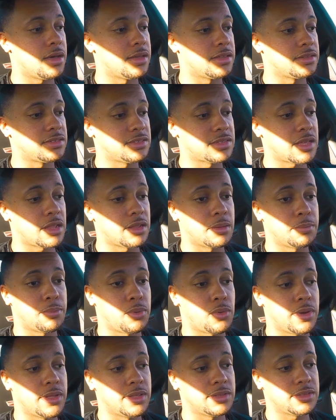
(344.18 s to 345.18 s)
selling
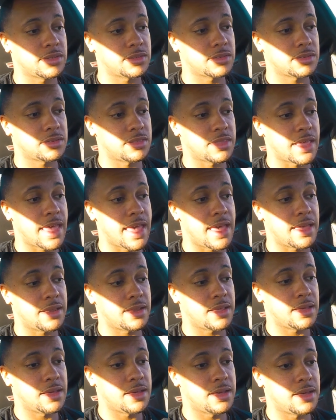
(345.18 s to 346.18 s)
points
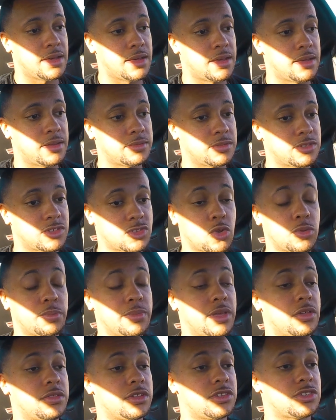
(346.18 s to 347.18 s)
that sold
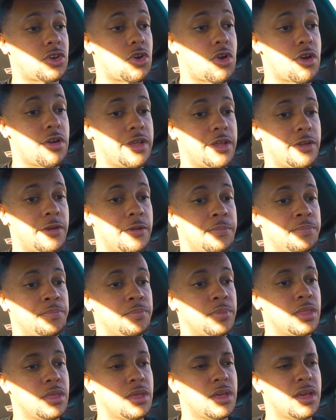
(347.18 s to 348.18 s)
me on this car here.
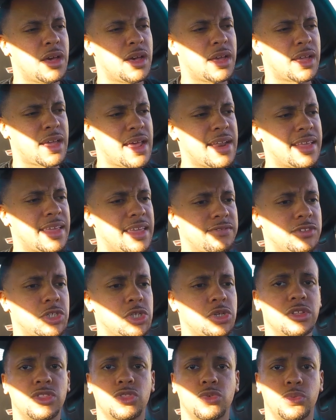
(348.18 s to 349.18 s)
Kind of gives
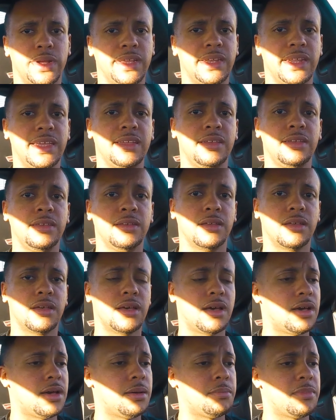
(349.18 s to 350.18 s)
you a 3D
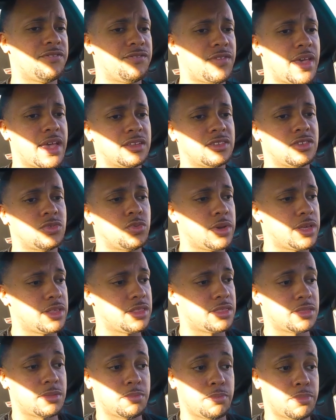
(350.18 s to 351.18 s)
effect
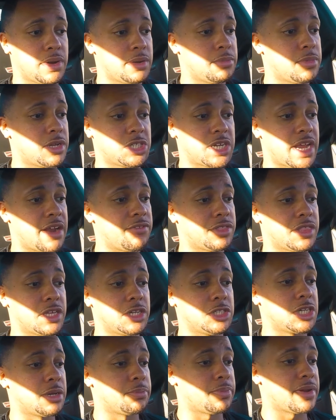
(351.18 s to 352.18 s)
with pretty much
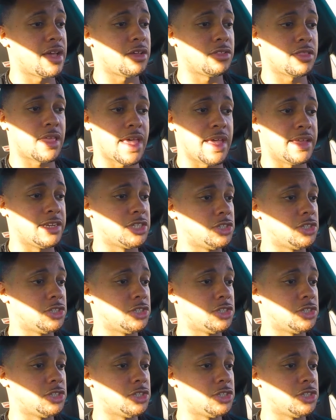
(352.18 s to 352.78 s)
everything jumping out at